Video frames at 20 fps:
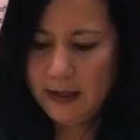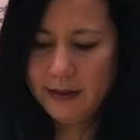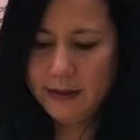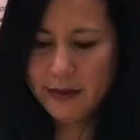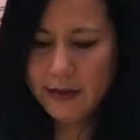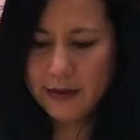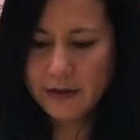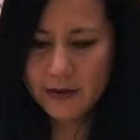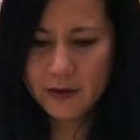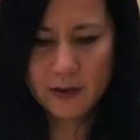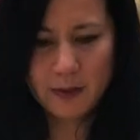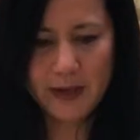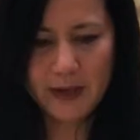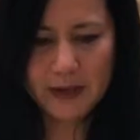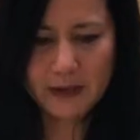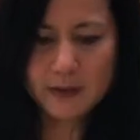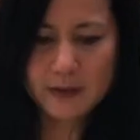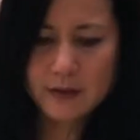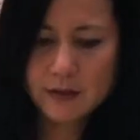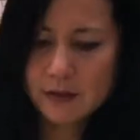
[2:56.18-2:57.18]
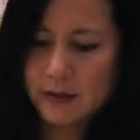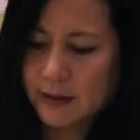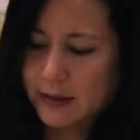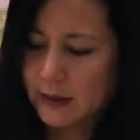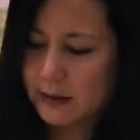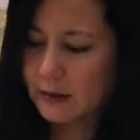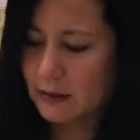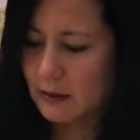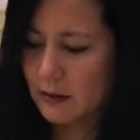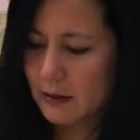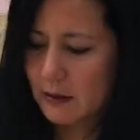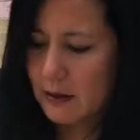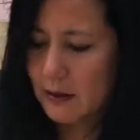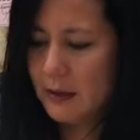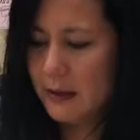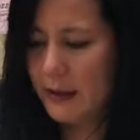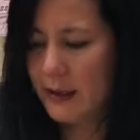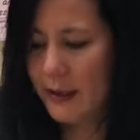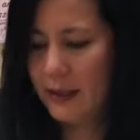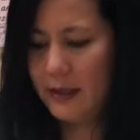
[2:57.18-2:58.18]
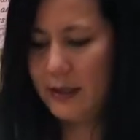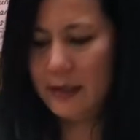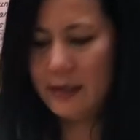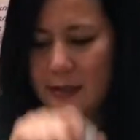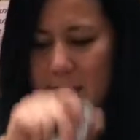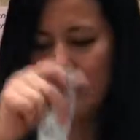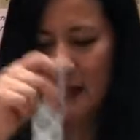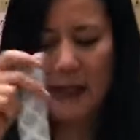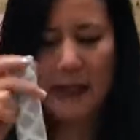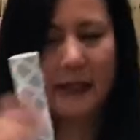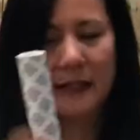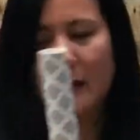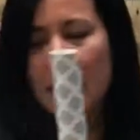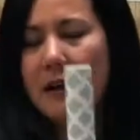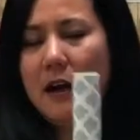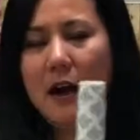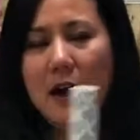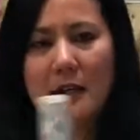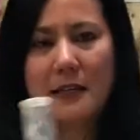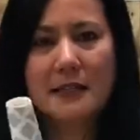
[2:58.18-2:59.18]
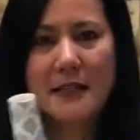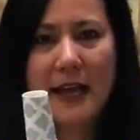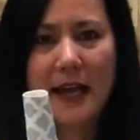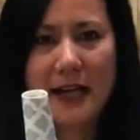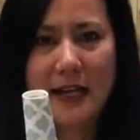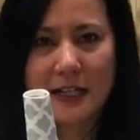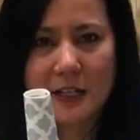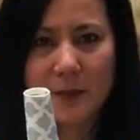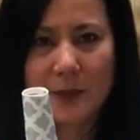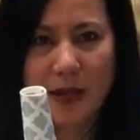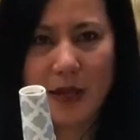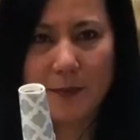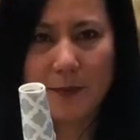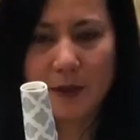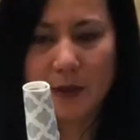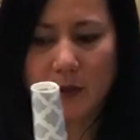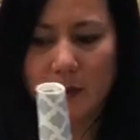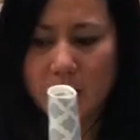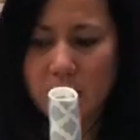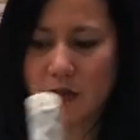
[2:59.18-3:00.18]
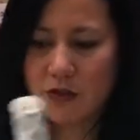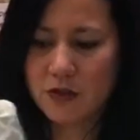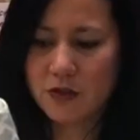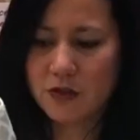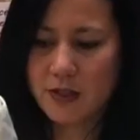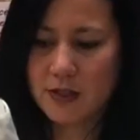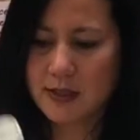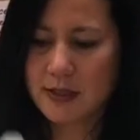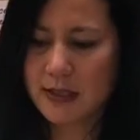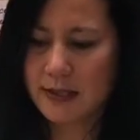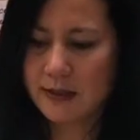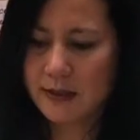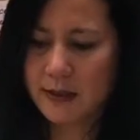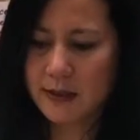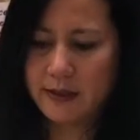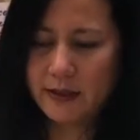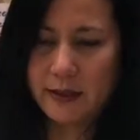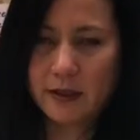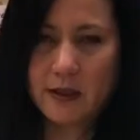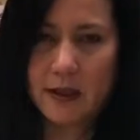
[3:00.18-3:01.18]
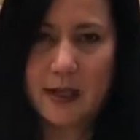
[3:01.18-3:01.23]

Another way to do it is getting contact paper, which is just like the clear